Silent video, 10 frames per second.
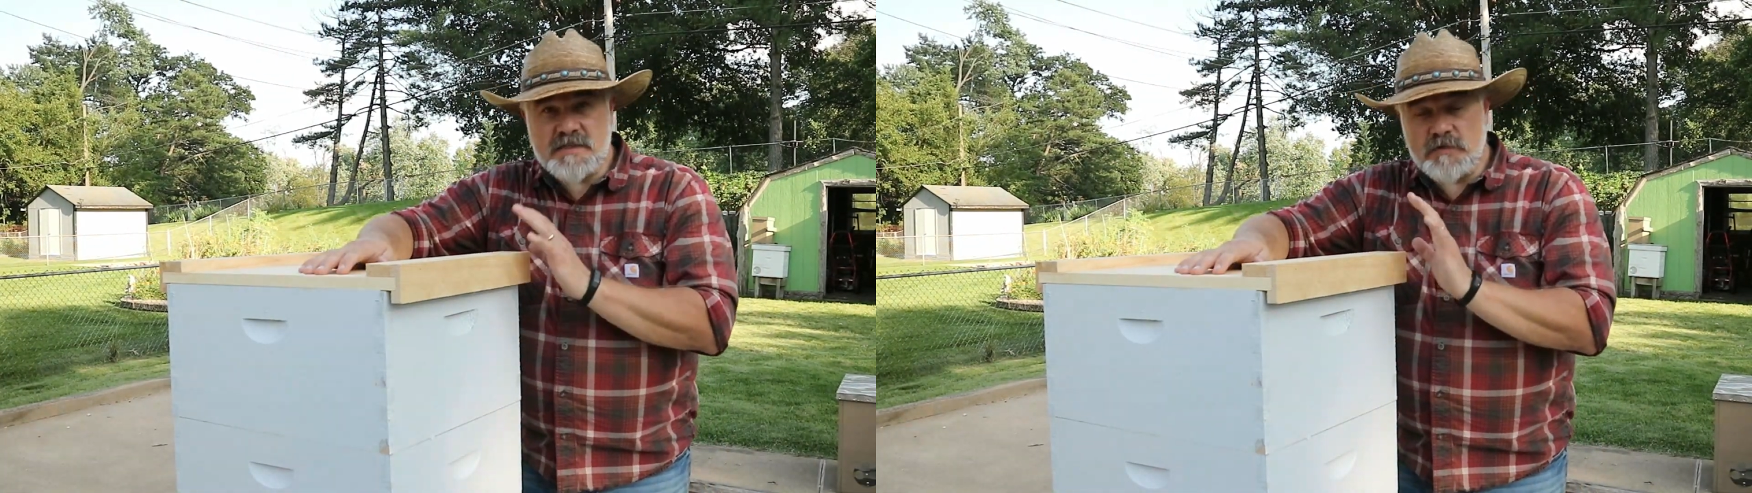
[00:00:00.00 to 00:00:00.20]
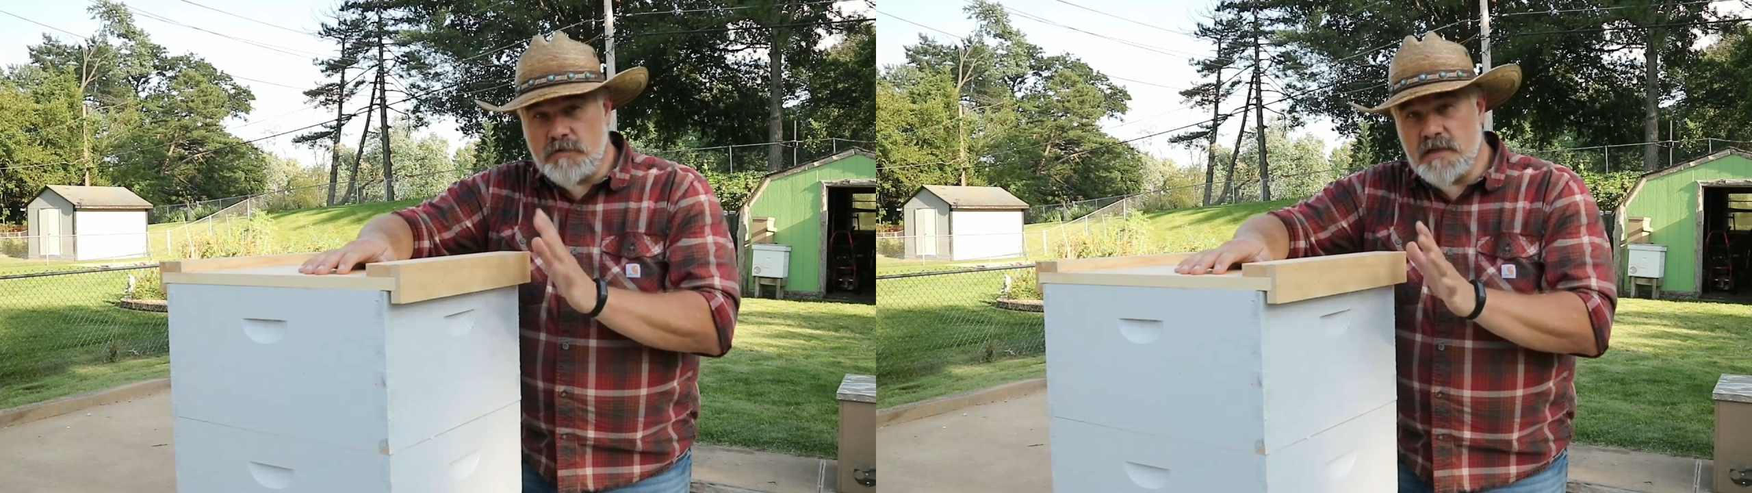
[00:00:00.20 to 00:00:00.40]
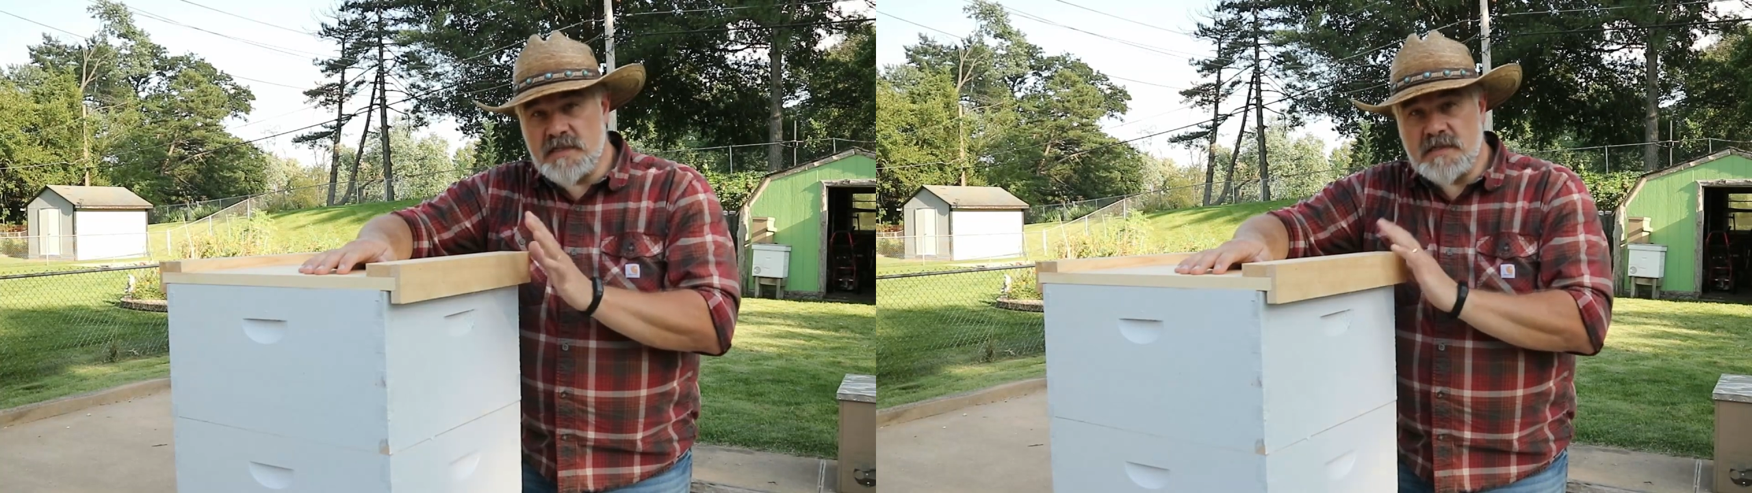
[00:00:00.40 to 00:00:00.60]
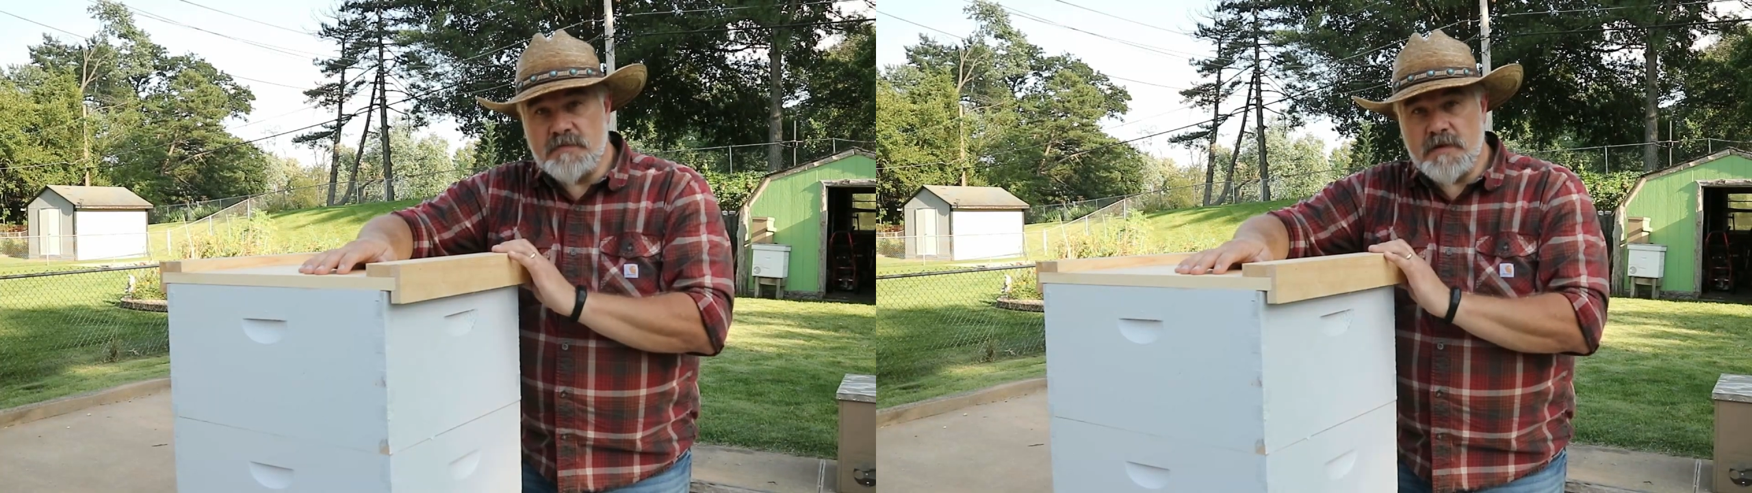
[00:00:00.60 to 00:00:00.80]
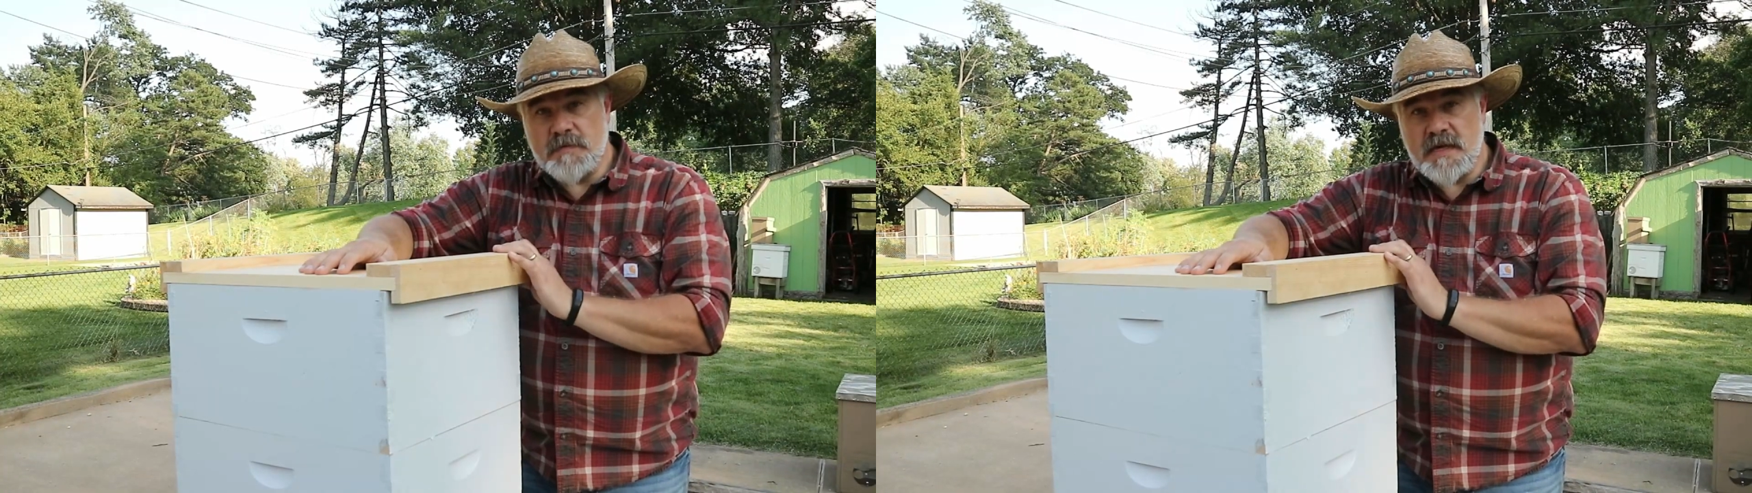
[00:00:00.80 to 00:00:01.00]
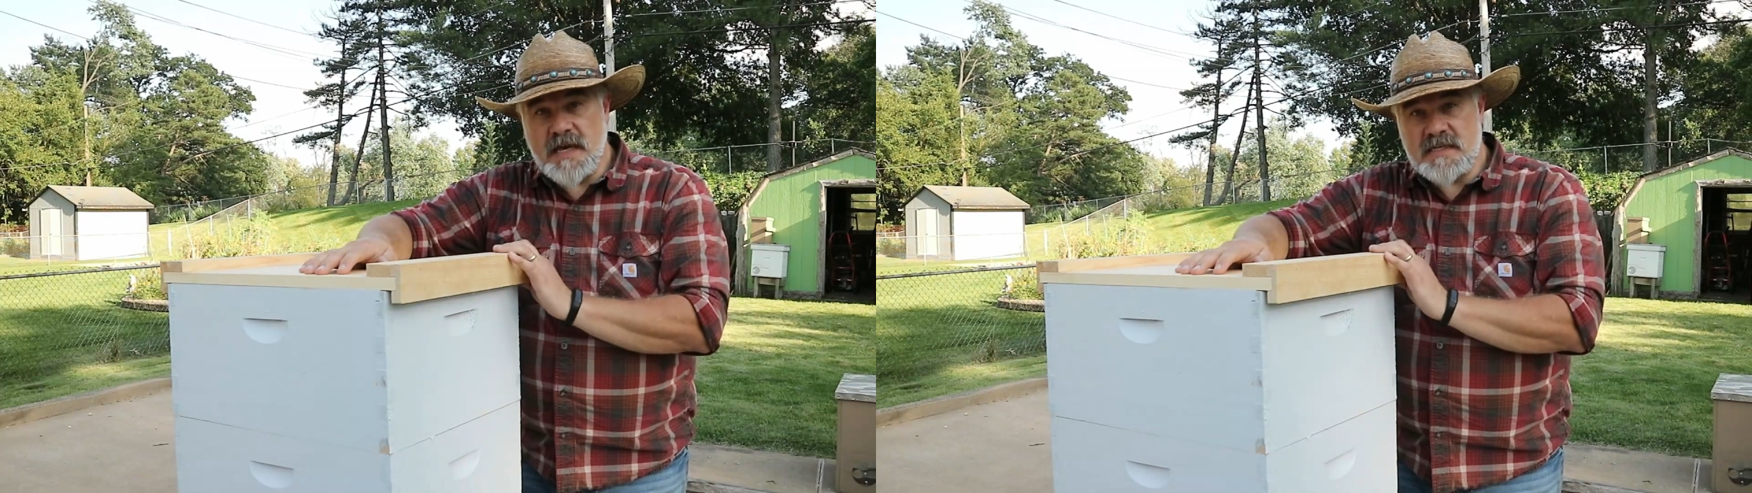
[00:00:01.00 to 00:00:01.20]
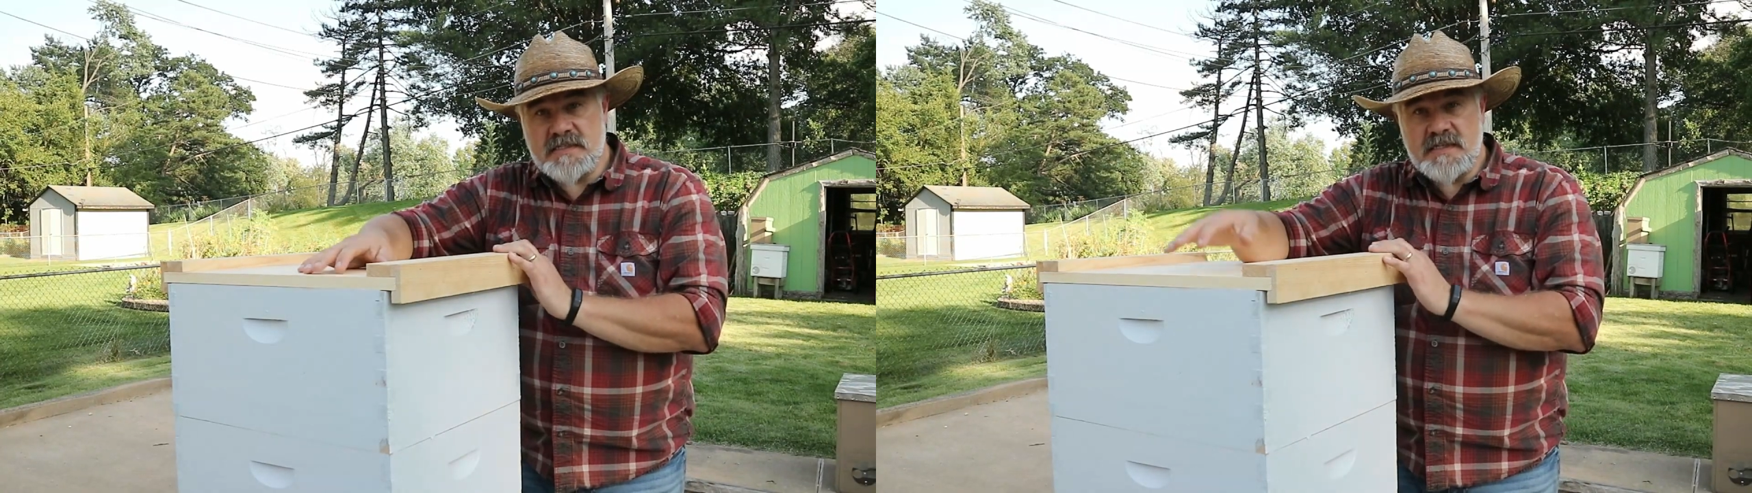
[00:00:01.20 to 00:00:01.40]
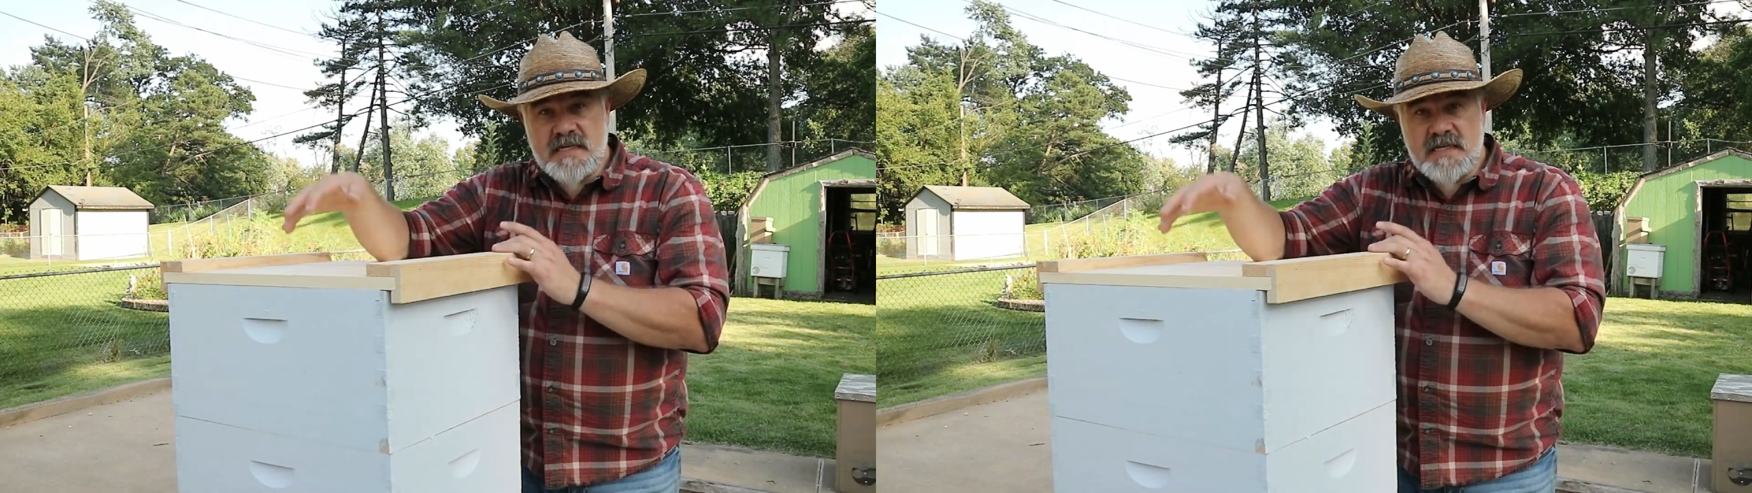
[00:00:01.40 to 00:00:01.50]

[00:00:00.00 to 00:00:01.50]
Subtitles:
doesn't really seem to be as